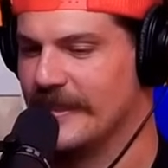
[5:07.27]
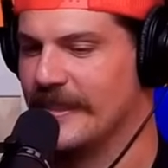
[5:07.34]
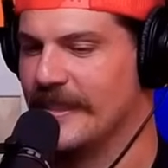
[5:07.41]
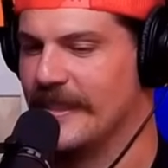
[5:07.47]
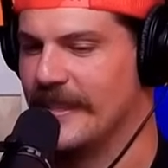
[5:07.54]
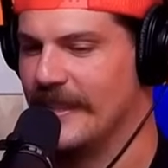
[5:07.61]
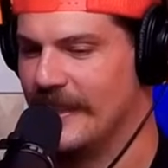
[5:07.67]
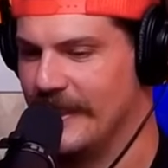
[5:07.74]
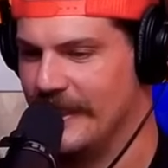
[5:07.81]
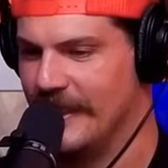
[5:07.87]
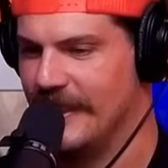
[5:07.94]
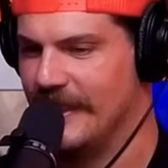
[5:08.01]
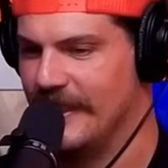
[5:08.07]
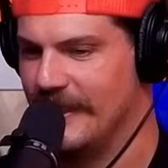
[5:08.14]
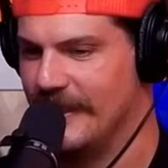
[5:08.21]

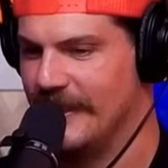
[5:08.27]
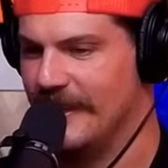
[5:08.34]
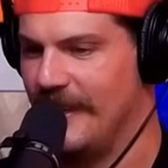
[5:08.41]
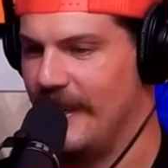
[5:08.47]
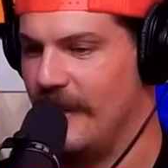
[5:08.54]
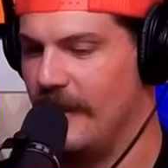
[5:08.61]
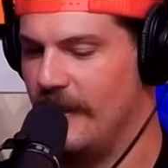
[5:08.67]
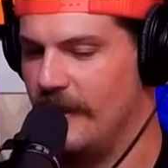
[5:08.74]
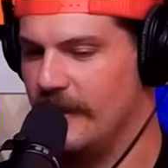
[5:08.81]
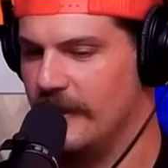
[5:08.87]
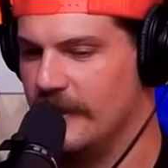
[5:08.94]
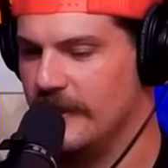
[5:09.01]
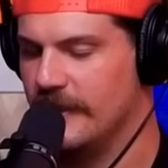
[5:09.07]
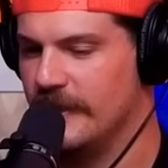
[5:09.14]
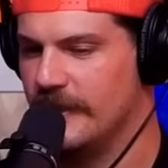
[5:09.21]

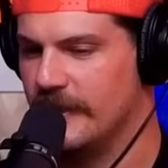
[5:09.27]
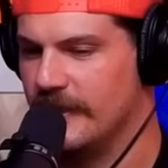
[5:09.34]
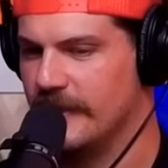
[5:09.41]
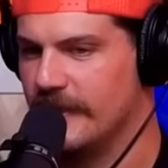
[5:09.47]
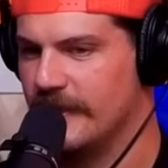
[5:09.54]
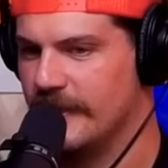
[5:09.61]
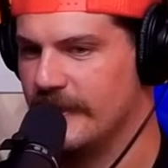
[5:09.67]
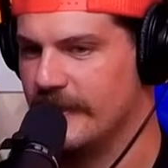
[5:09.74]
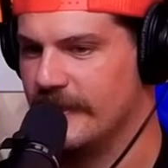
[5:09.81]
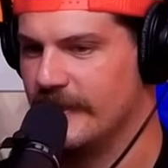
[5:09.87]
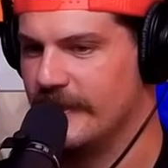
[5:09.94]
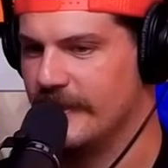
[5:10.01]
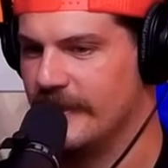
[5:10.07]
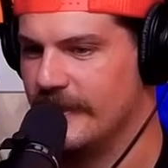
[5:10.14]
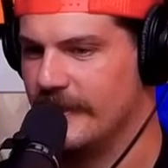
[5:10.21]

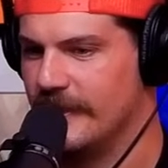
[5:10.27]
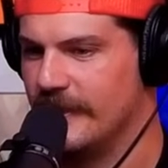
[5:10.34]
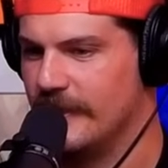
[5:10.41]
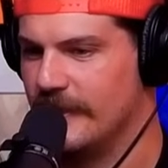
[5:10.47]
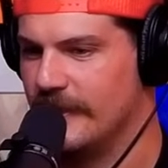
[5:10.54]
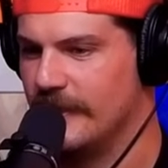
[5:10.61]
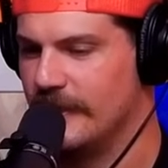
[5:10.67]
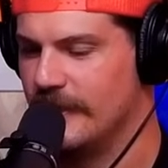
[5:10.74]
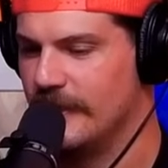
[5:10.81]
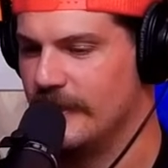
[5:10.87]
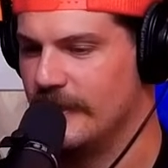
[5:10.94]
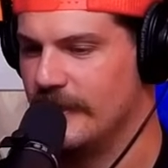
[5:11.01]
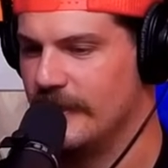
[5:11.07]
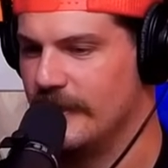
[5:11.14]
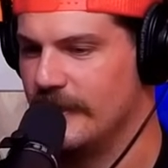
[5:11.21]

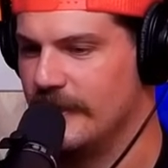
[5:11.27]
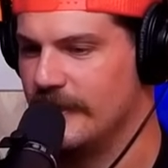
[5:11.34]
No words are spoken by the person on screen.